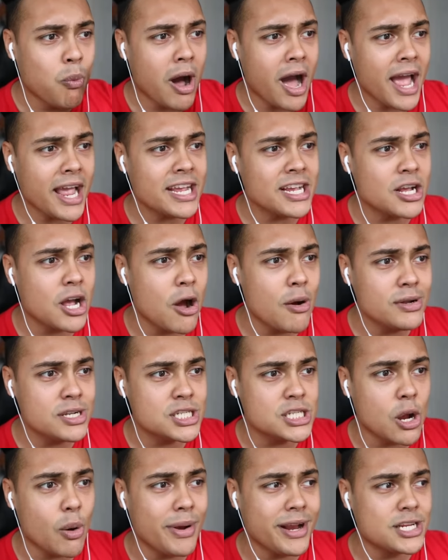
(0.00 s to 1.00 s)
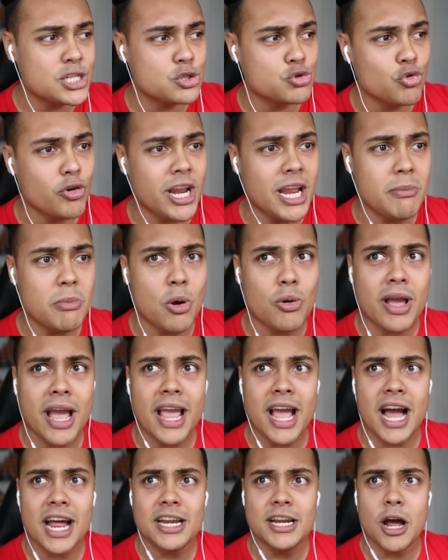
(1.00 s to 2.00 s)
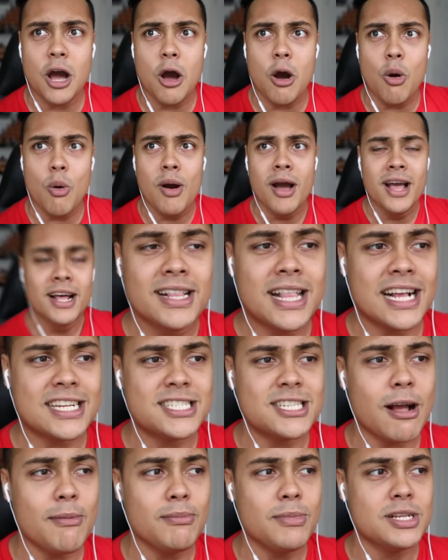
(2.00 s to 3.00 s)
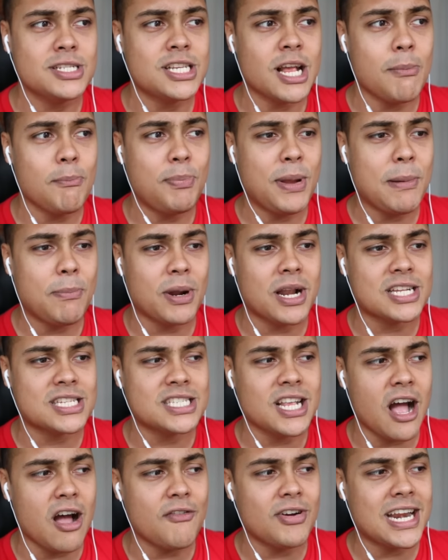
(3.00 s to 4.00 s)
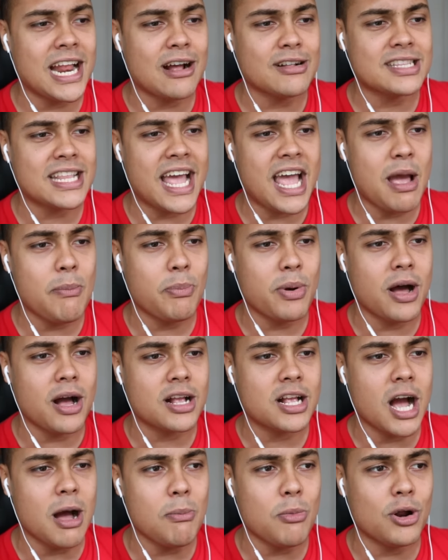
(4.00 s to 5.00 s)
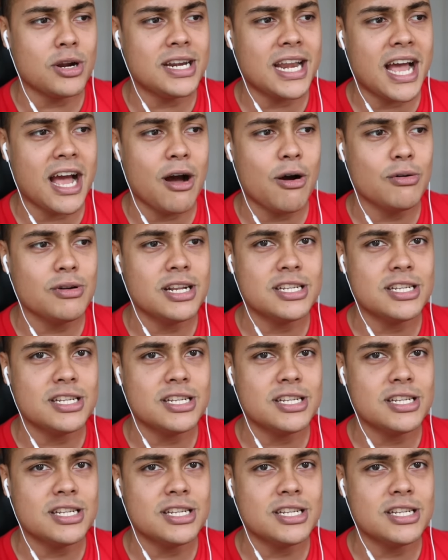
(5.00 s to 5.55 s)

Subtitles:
Why are you going so extreme, okay? I know that some people are starving out there, but come on now.